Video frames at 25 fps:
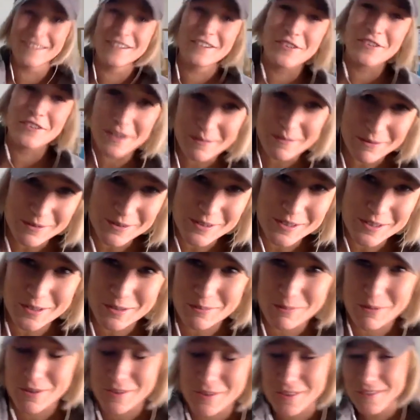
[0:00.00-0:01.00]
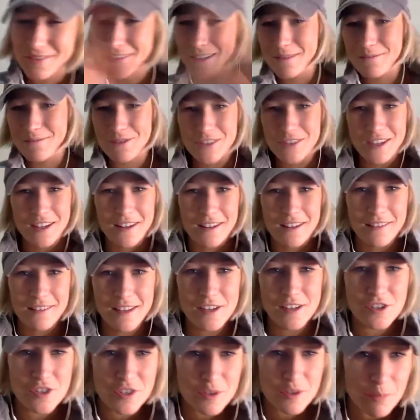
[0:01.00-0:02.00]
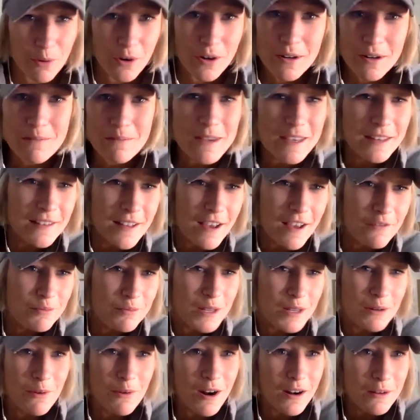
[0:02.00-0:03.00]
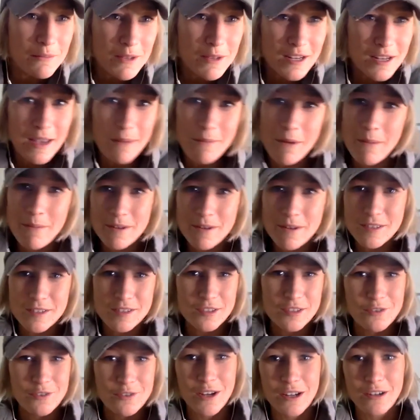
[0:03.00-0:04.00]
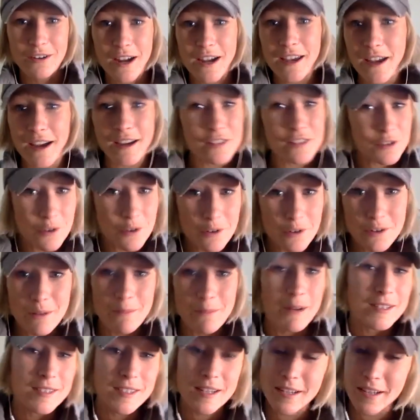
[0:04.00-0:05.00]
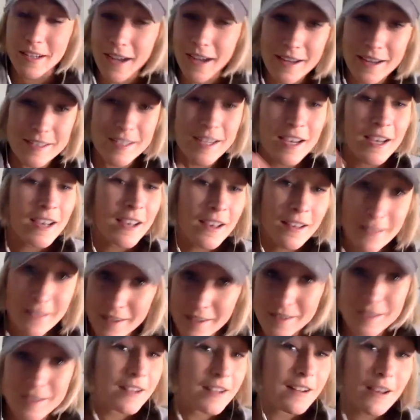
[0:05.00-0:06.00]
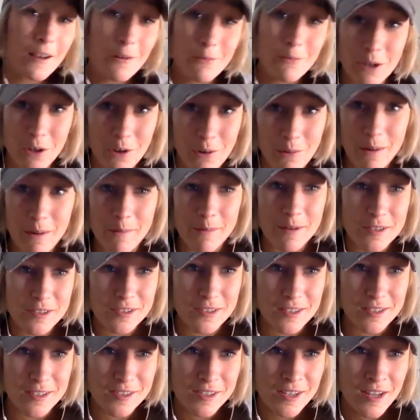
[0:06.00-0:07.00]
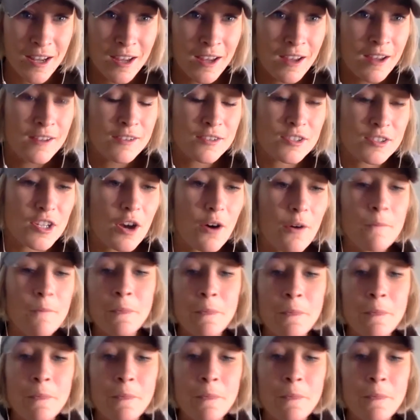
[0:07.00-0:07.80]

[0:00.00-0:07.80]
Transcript: Incredible salesperson. I'm just kidding. They just supported me and loved me and wanted me to get my business going, right? I told them, I said, guys, this is going to help me grow my business. So